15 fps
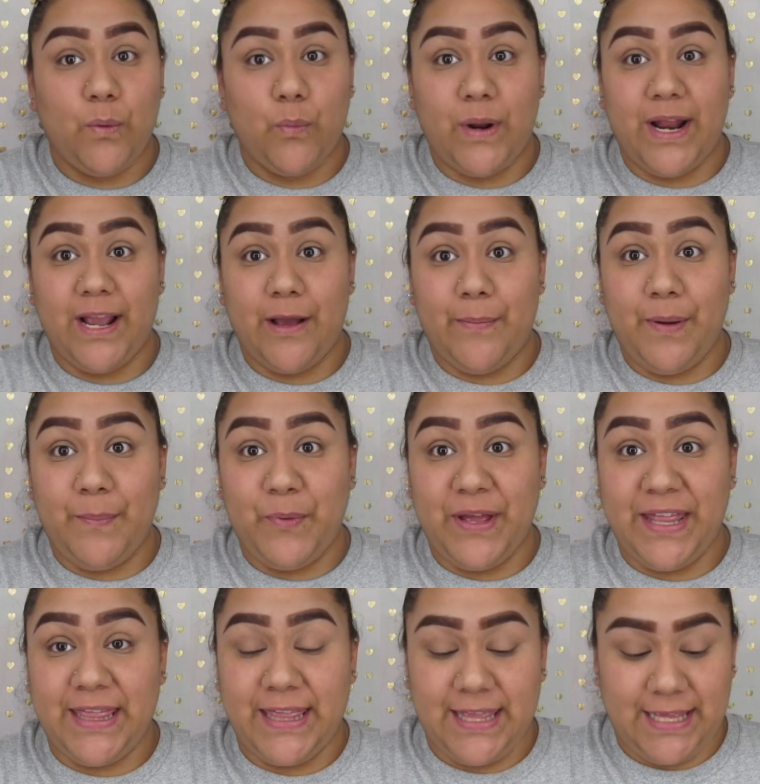what I come up
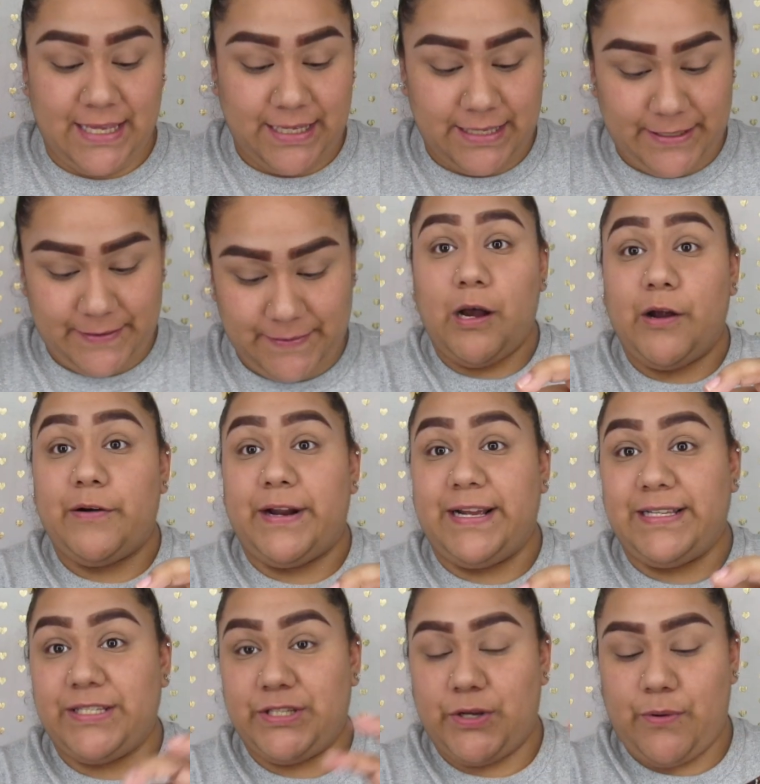with.
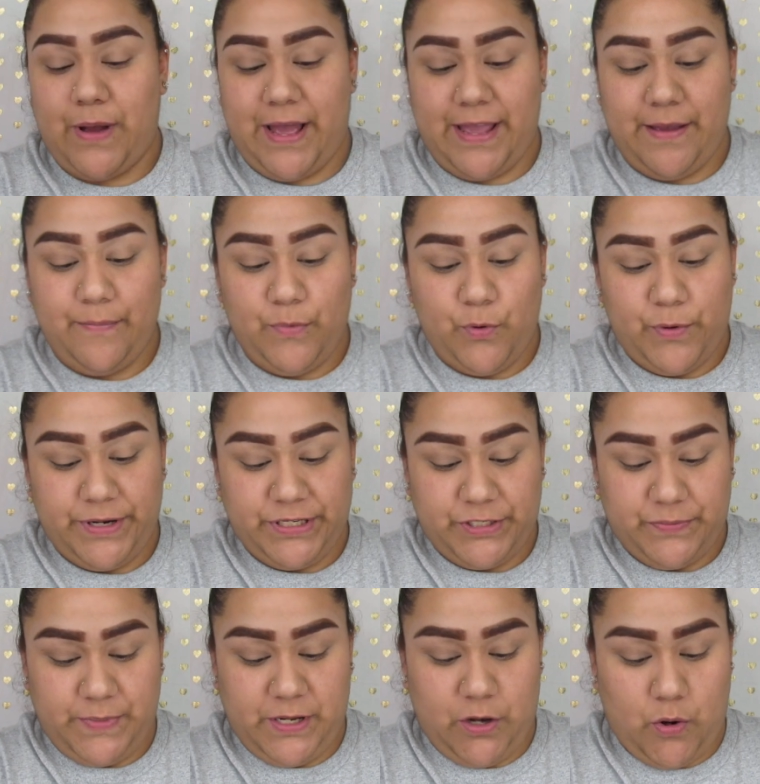Alright, so I am going
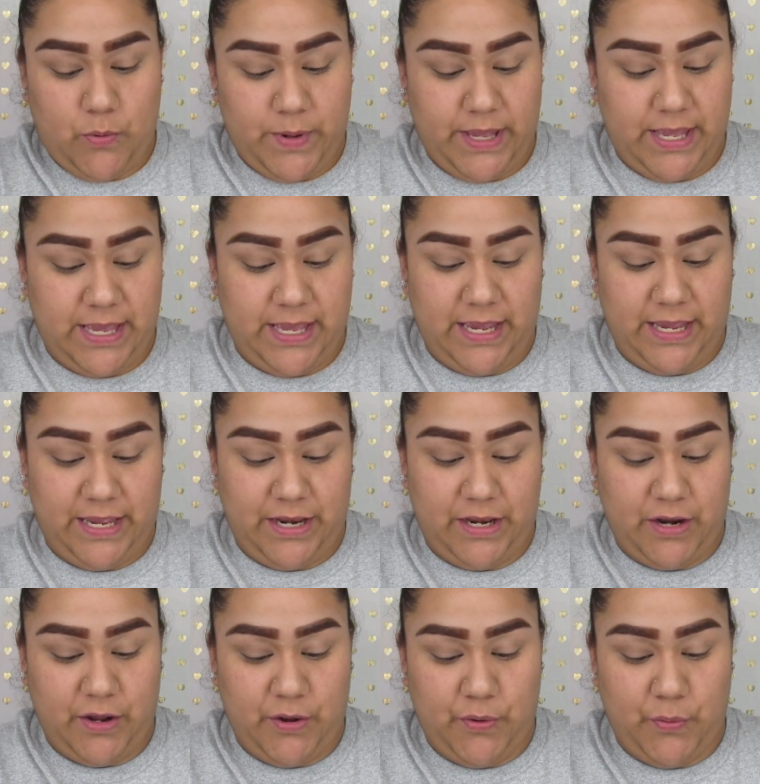to be going
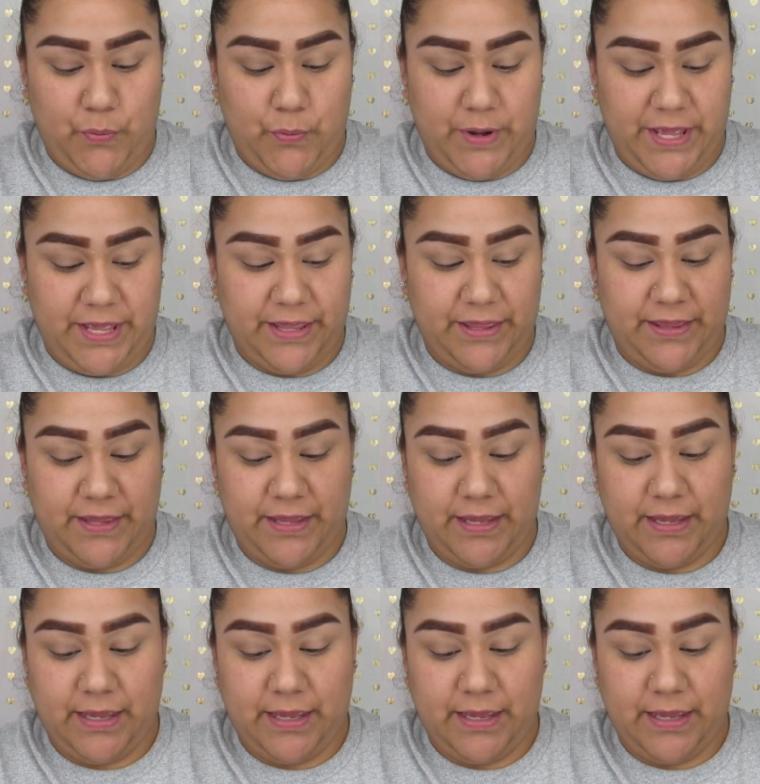in with